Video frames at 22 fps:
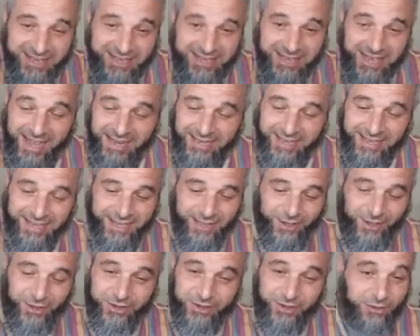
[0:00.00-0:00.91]
Yani,
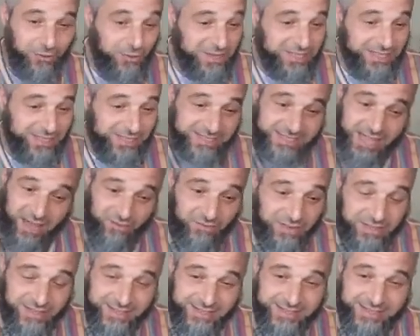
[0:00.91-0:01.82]
look, witr,
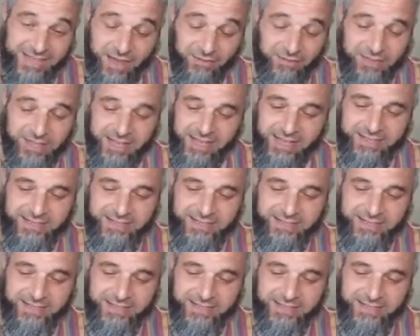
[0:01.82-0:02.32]
seven.